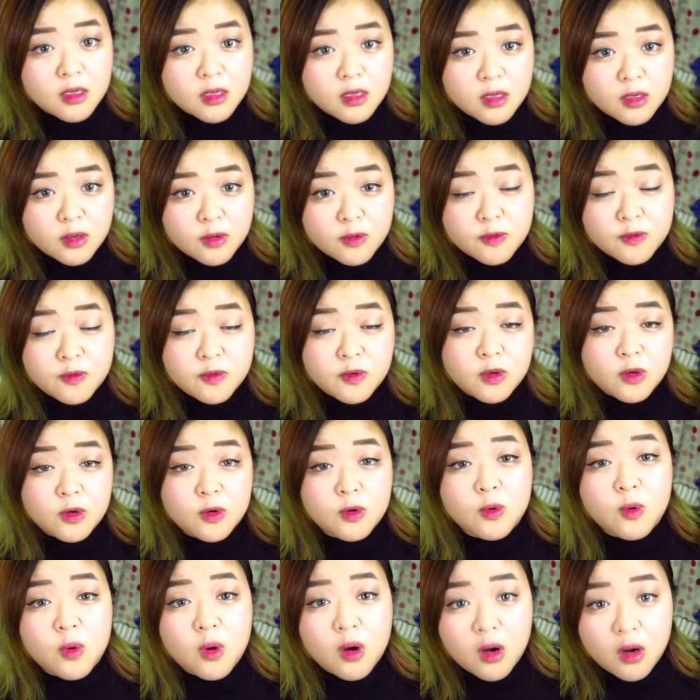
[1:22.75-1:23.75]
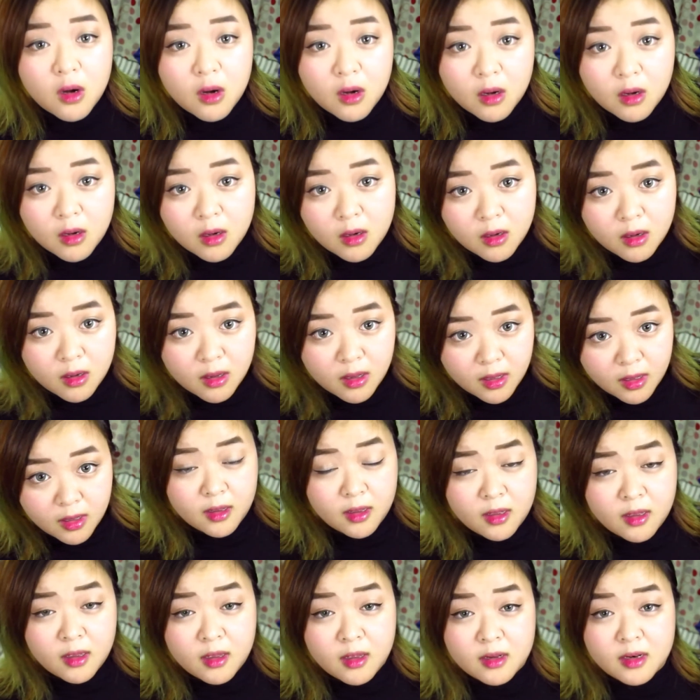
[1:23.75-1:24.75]
If you are
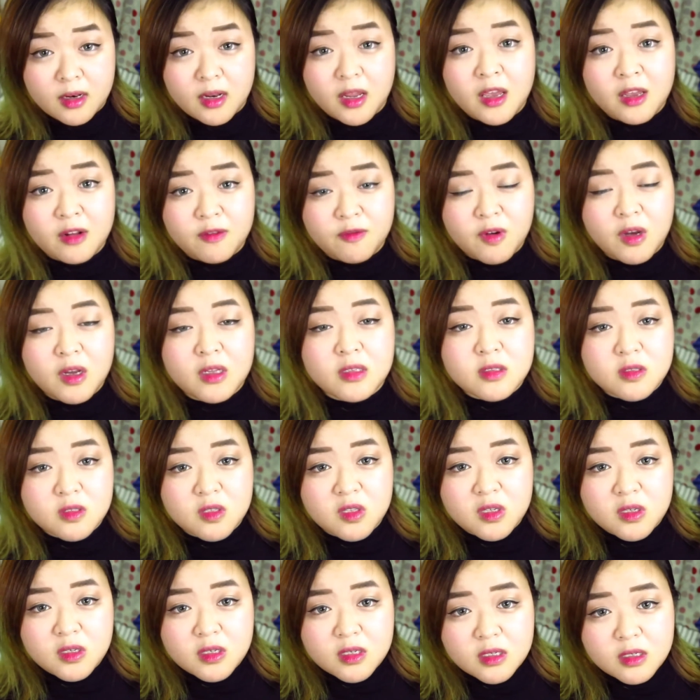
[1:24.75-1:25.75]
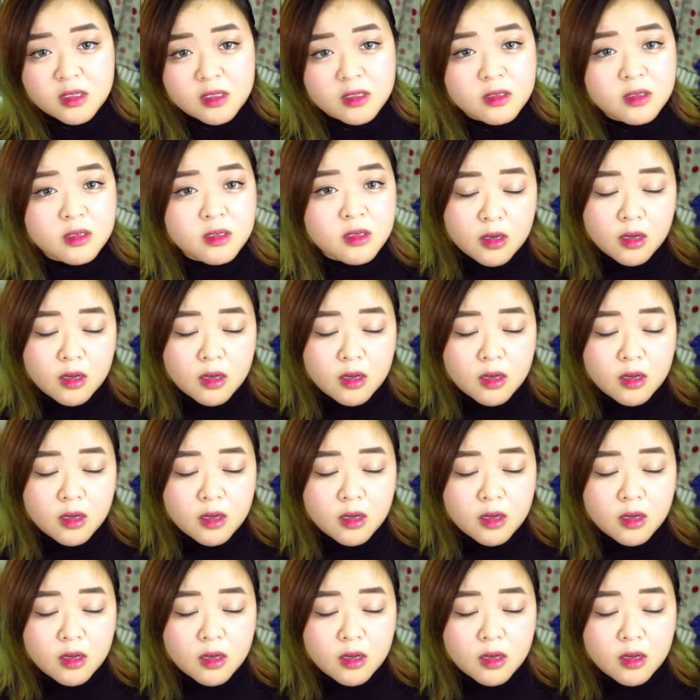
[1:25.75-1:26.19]
an advanced learner,